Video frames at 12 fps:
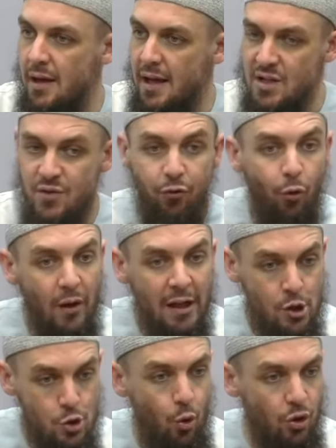It's
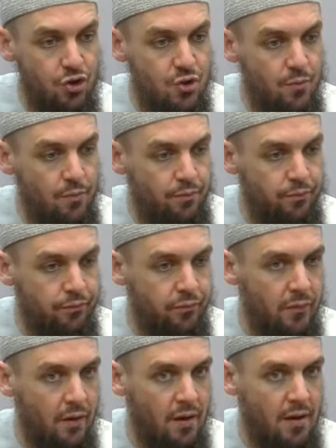falling short.
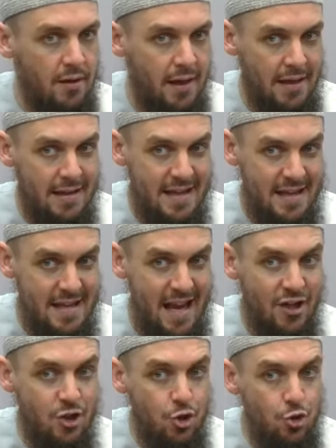And it's the
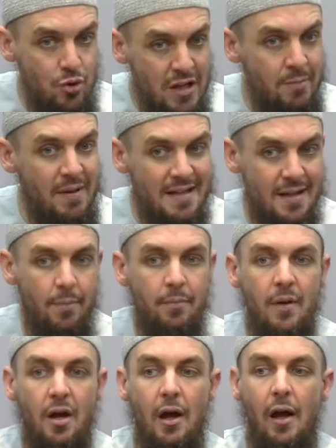extremism
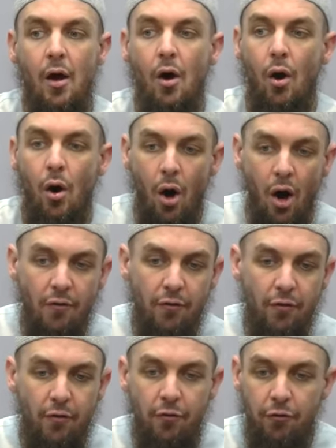
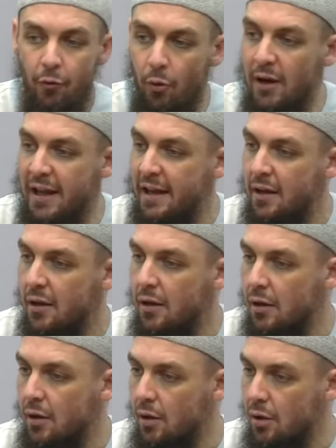of falling
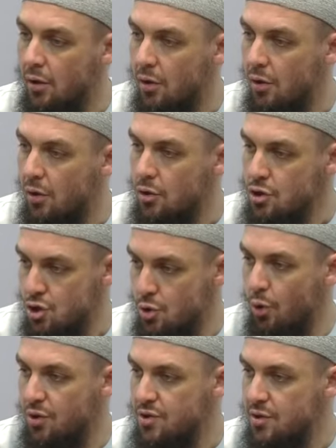
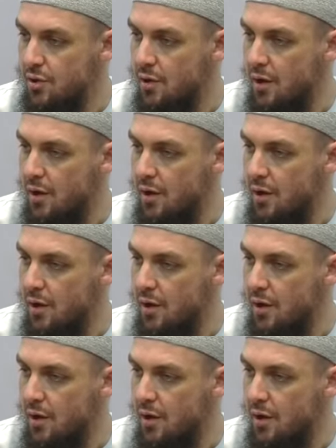short.